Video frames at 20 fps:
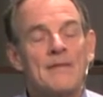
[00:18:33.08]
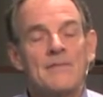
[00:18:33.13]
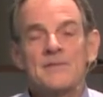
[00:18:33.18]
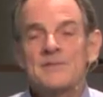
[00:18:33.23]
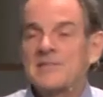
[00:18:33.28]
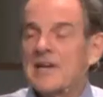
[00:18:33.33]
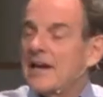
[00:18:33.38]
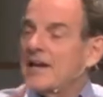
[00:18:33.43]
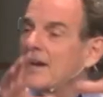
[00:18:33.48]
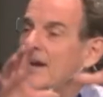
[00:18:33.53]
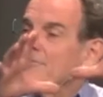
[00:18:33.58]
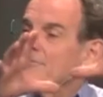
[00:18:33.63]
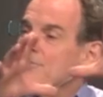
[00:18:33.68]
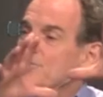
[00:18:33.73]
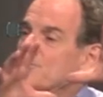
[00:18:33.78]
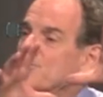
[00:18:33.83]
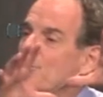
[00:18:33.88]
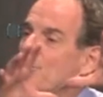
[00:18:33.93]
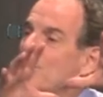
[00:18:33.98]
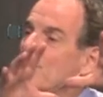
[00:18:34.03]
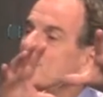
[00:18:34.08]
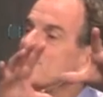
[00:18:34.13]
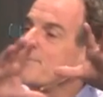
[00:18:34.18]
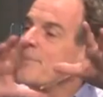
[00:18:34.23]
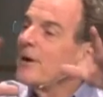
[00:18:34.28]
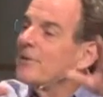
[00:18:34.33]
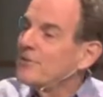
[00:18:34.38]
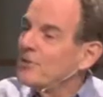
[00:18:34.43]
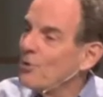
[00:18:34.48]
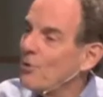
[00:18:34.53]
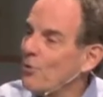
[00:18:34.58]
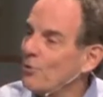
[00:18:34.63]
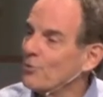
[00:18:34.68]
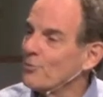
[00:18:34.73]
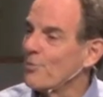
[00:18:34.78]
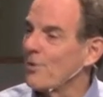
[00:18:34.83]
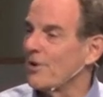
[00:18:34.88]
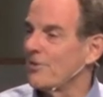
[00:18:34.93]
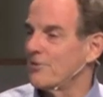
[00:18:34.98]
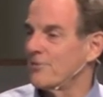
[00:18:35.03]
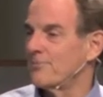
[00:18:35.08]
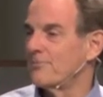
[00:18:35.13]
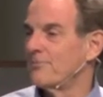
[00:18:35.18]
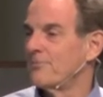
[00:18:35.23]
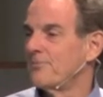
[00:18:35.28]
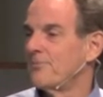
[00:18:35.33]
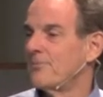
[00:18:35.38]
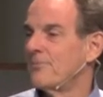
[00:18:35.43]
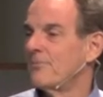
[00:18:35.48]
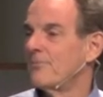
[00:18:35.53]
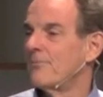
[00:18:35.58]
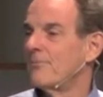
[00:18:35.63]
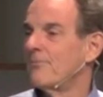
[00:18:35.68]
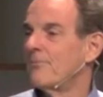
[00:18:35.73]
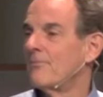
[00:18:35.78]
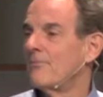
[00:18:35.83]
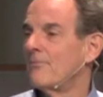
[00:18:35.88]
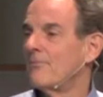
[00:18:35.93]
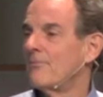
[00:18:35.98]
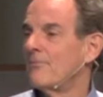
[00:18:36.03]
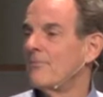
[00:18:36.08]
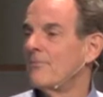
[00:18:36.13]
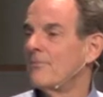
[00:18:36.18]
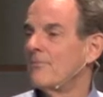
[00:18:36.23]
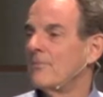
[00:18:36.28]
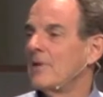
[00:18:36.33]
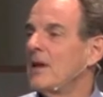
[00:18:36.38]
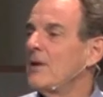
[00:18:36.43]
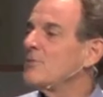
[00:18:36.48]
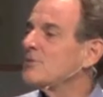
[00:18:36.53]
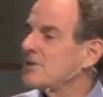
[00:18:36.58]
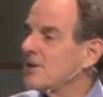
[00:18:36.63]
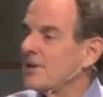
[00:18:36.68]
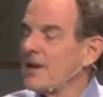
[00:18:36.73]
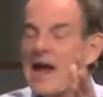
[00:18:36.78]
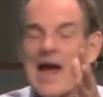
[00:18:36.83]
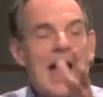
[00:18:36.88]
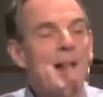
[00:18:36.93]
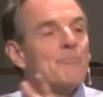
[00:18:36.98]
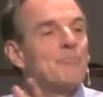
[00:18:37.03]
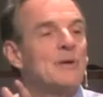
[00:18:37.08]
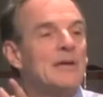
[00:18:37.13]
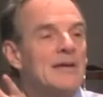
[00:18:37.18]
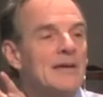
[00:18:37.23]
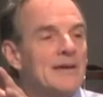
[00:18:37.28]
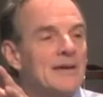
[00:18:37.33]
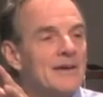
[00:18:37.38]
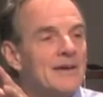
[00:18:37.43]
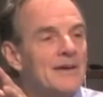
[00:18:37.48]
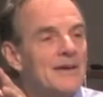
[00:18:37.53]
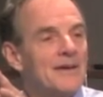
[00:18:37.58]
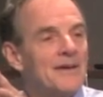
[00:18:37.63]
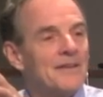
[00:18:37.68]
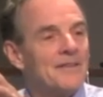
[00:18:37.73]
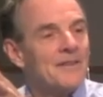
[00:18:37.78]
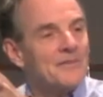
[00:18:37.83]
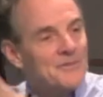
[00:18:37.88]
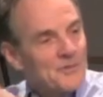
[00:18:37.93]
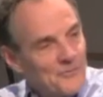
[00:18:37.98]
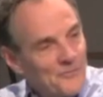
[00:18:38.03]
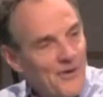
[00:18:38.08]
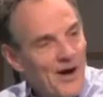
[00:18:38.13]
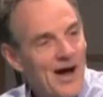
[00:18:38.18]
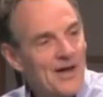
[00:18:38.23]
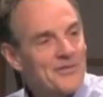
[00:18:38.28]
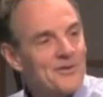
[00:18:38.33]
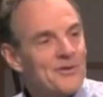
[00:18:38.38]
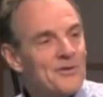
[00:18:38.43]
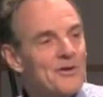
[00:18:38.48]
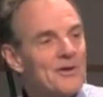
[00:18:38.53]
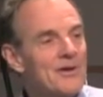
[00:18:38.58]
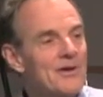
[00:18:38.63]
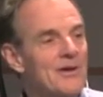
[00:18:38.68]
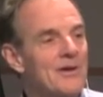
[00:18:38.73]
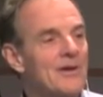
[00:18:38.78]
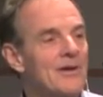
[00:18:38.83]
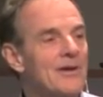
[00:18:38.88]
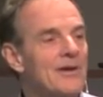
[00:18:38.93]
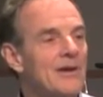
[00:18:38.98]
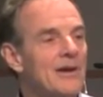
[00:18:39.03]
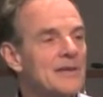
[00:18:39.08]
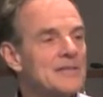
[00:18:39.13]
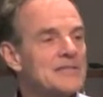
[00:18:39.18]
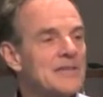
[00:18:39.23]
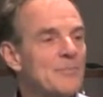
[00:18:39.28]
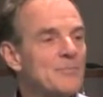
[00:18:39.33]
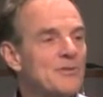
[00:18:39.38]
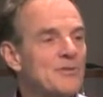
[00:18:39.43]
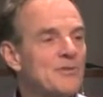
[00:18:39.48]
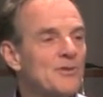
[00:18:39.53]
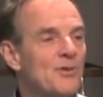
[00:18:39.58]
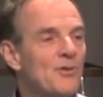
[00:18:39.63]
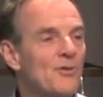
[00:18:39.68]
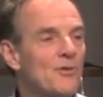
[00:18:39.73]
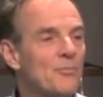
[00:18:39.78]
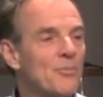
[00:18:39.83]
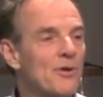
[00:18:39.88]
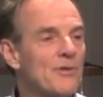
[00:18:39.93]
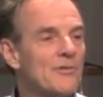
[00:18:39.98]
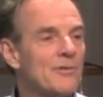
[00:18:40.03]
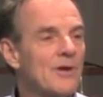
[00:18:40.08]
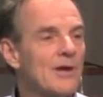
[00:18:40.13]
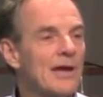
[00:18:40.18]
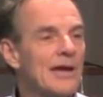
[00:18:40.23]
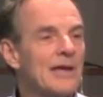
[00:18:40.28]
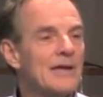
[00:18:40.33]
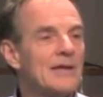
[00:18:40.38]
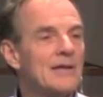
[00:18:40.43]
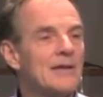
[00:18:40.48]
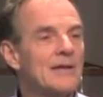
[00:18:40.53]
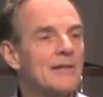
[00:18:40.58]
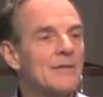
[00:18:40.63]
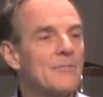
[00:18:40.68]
The second half of the story is about the older brother. He was unhappy that the father accepted the older brother like,